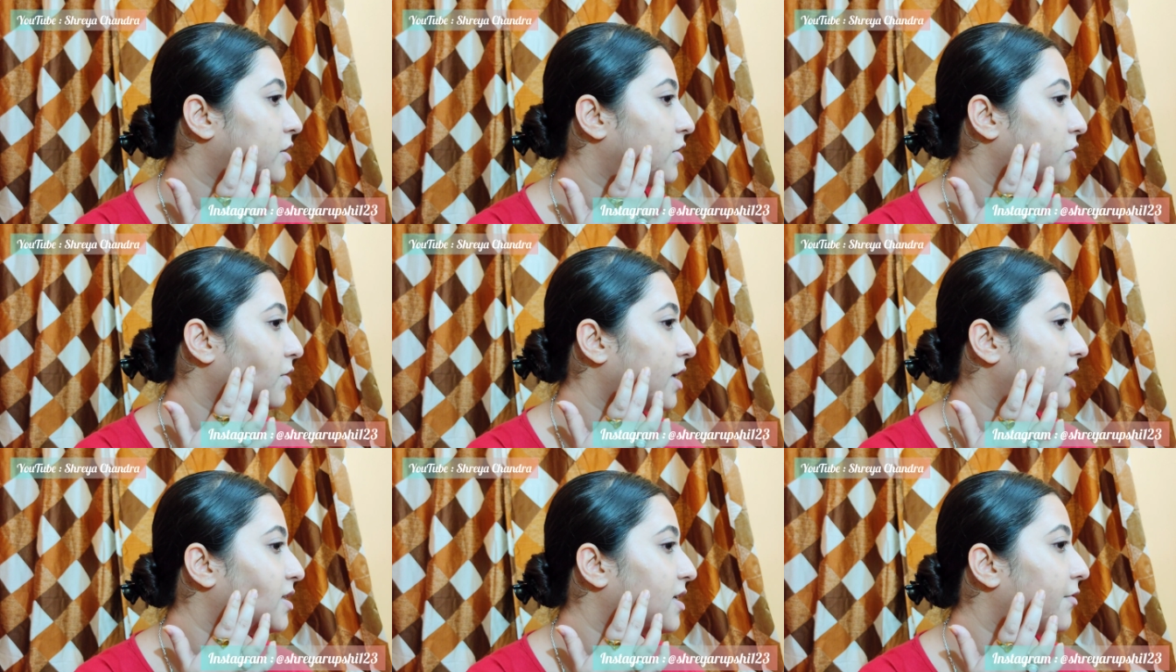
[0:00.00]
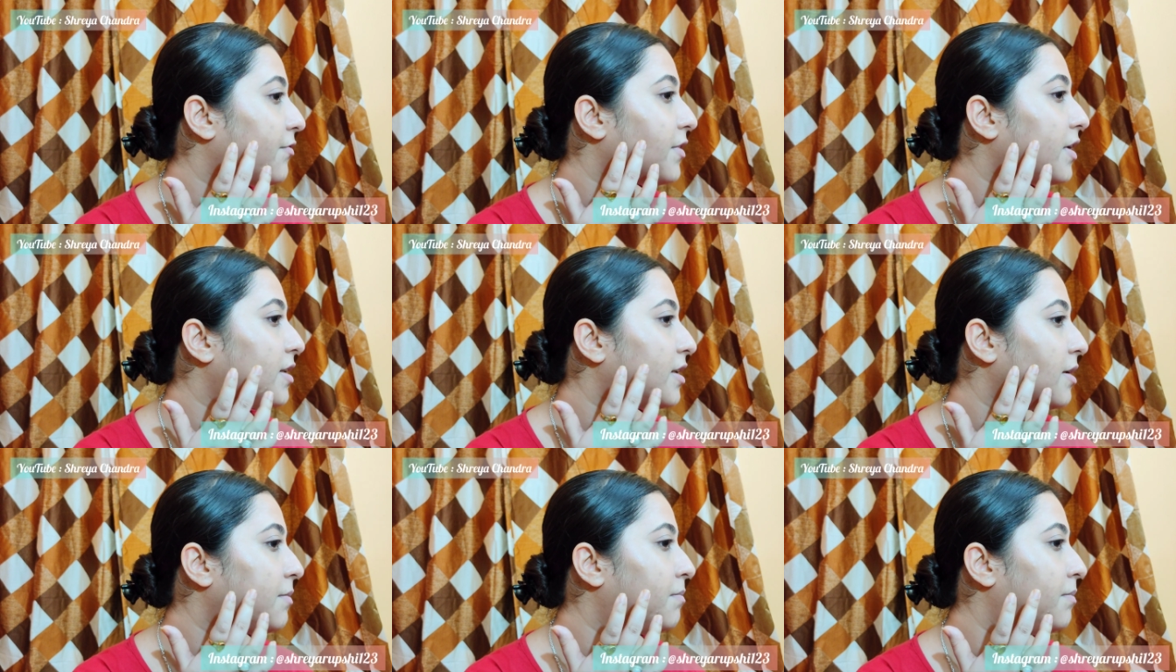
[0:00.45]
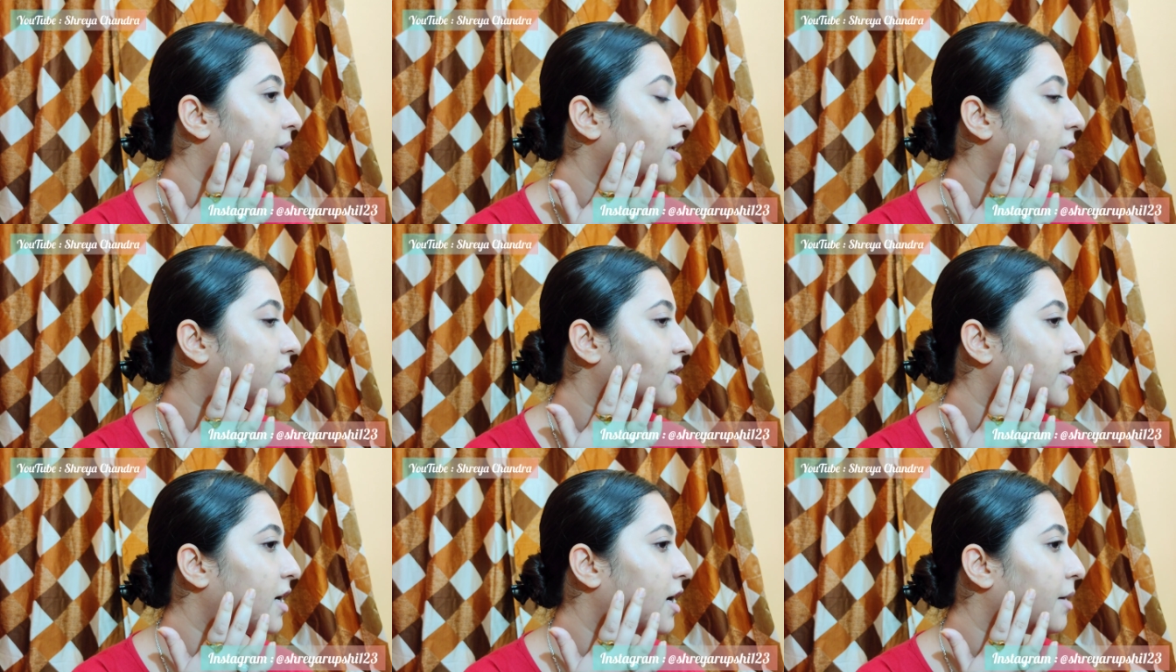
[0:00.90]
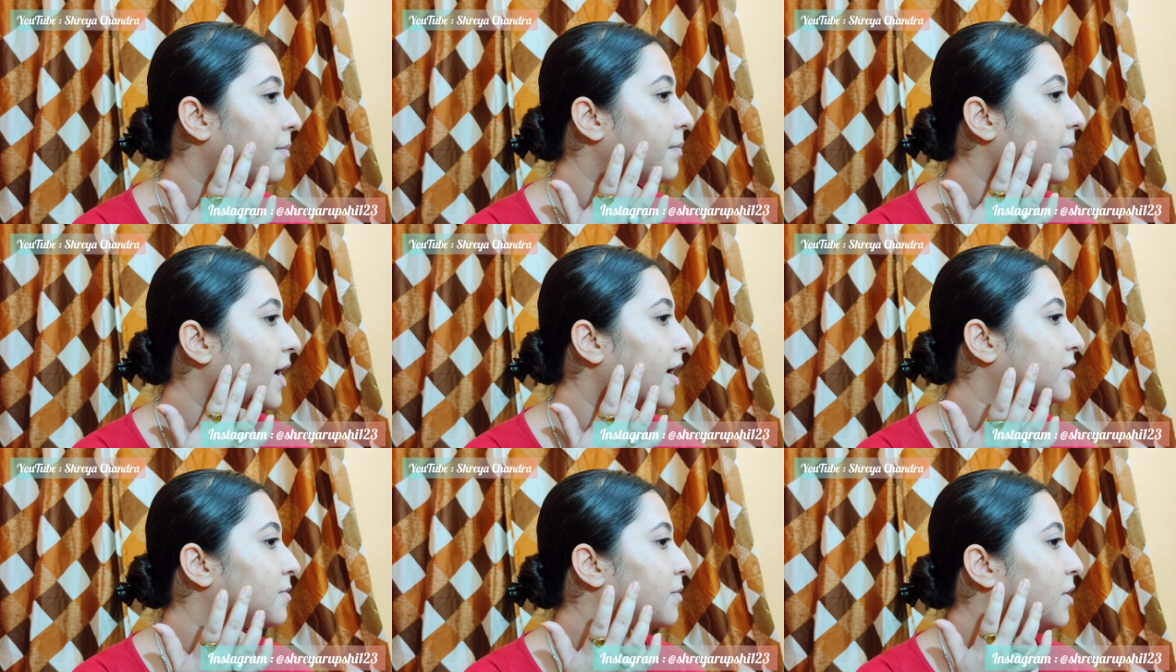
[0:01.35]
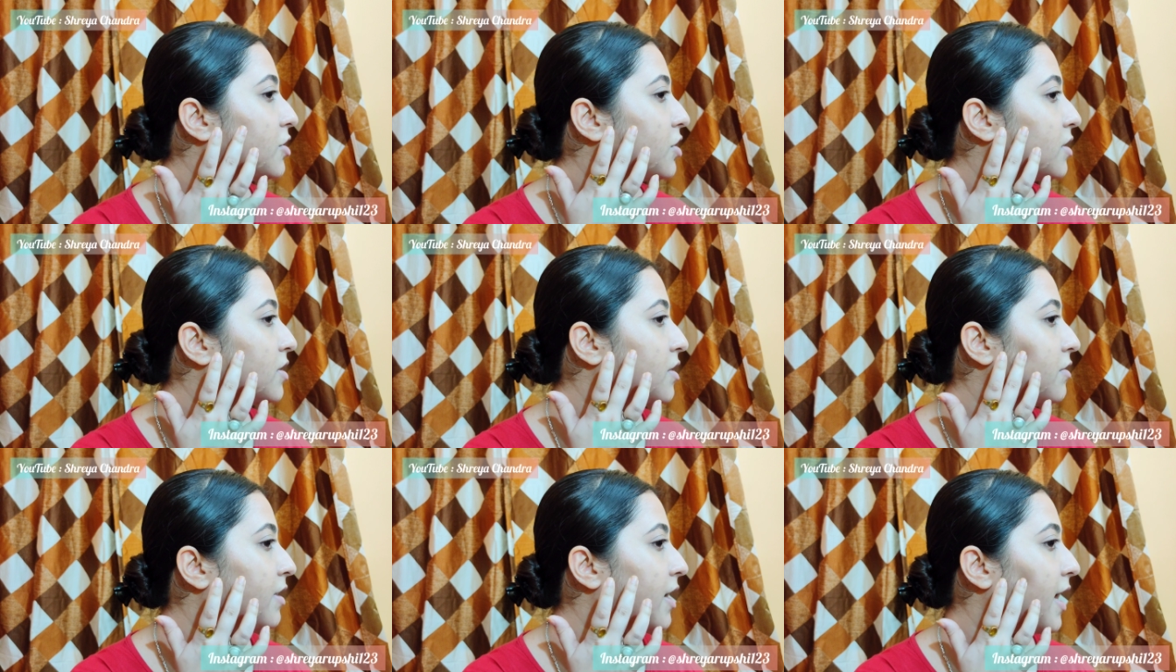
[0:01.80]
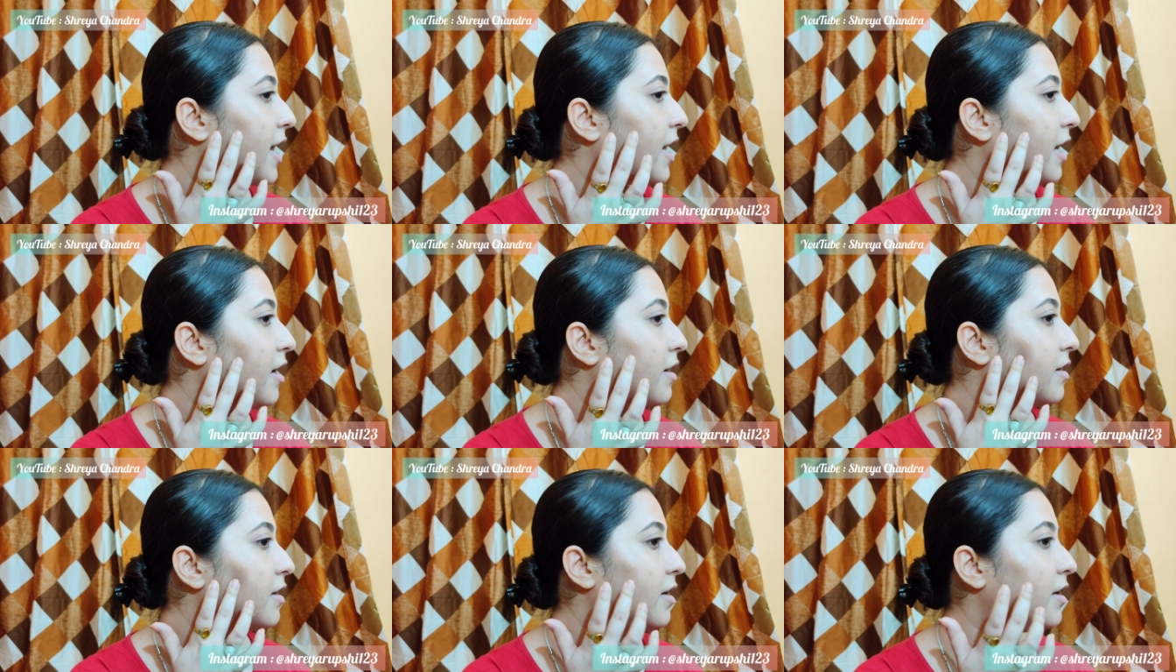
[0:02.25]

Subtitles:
You can definitely build it up as much as you like.